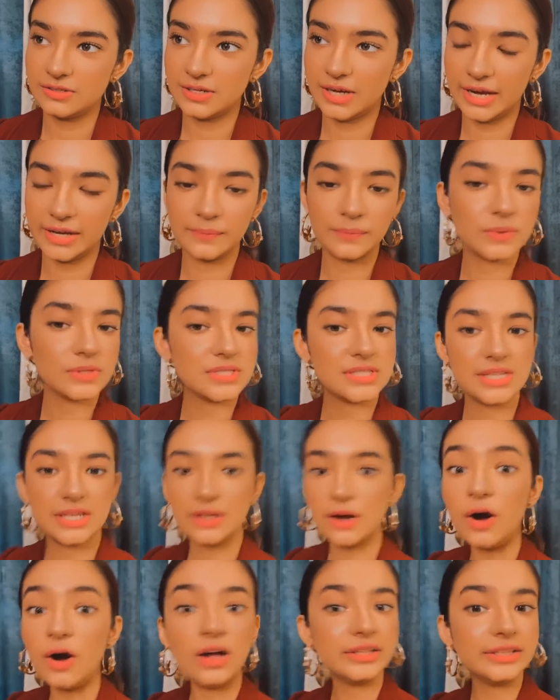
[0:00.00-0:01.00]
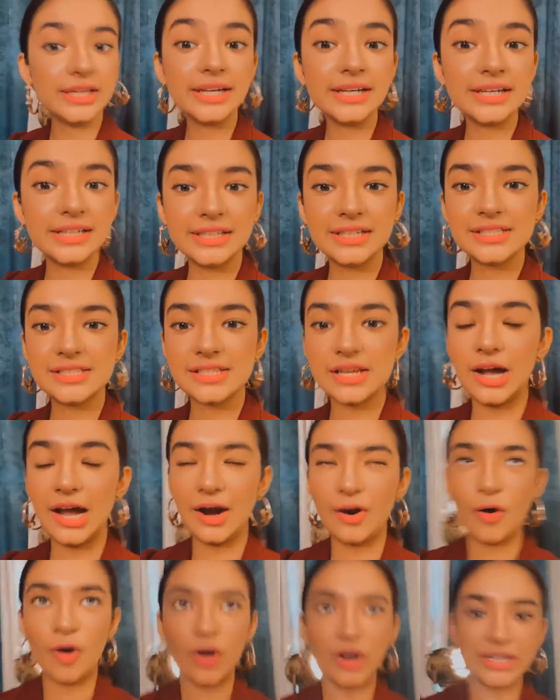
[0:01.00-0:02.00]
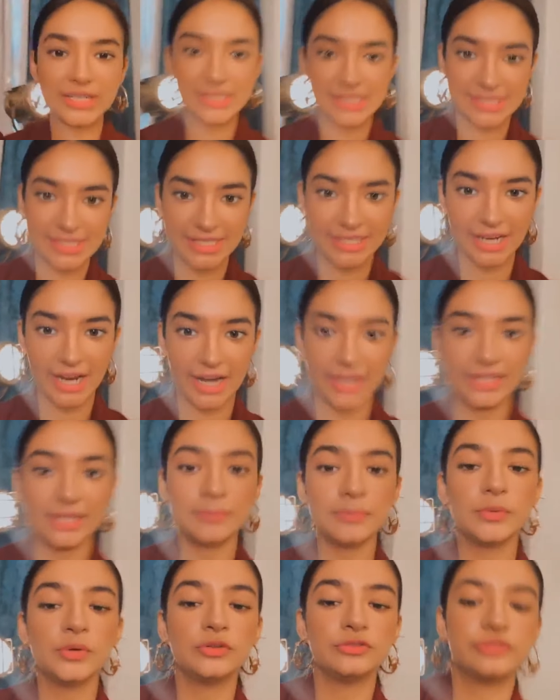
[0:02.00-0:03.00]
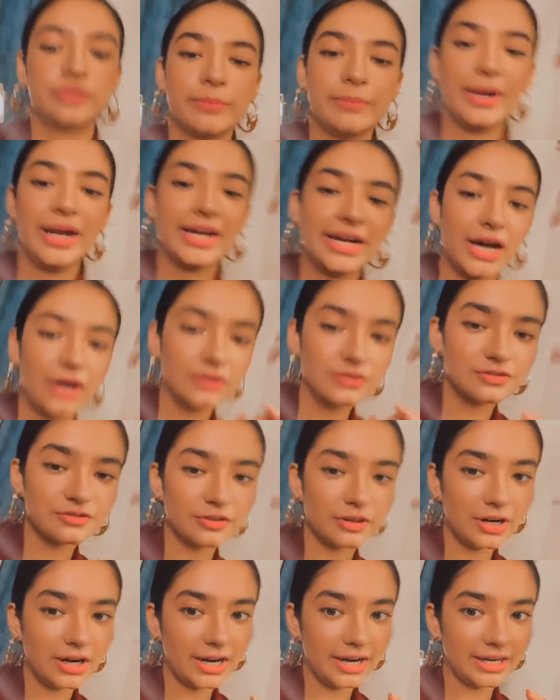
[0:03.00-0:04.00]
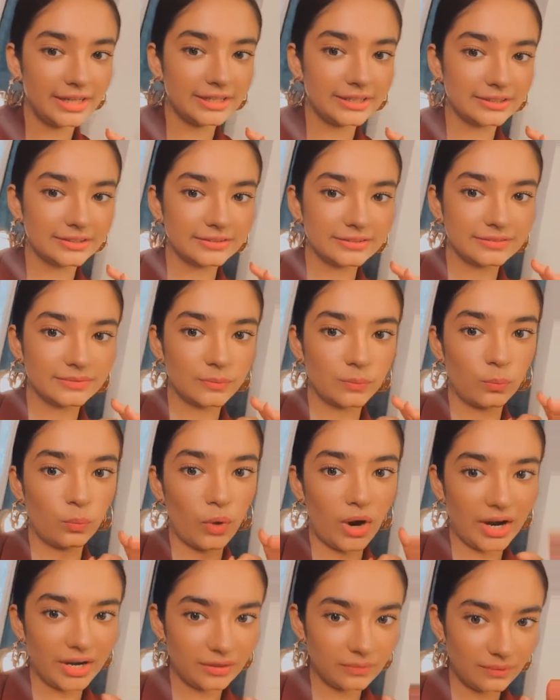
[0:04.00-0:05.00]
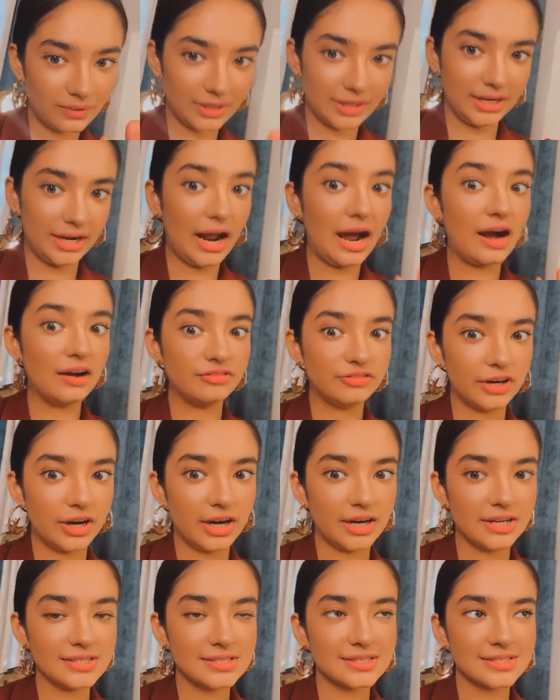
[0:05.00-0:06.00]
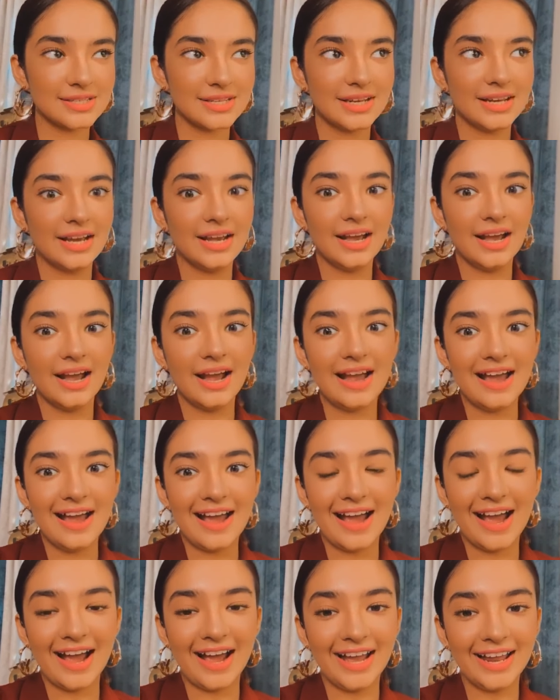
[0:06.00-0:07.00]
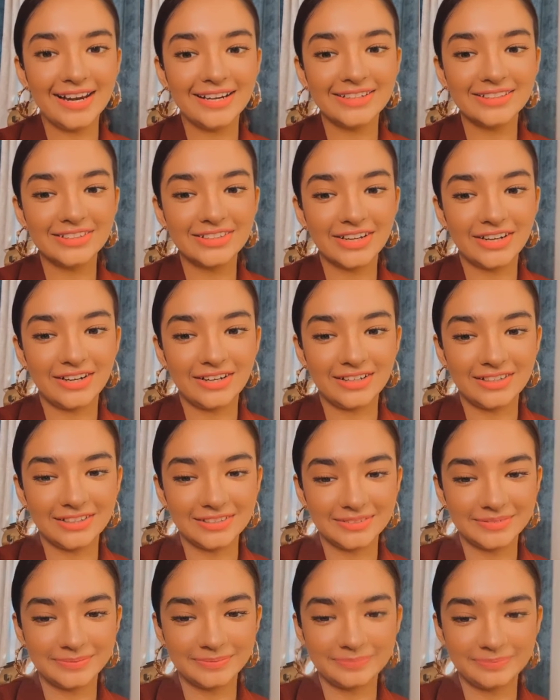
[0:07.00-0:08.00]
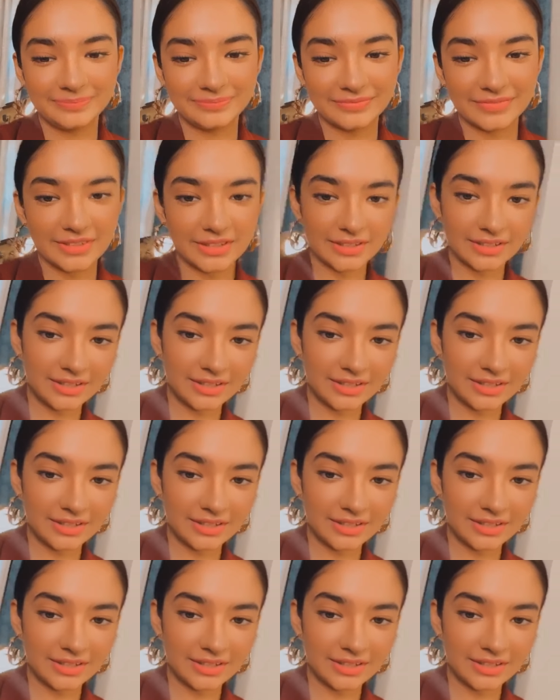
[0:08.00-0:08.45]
I was seeing all the edits. Honestly, I didn't move from my couch for like one and a half hours. And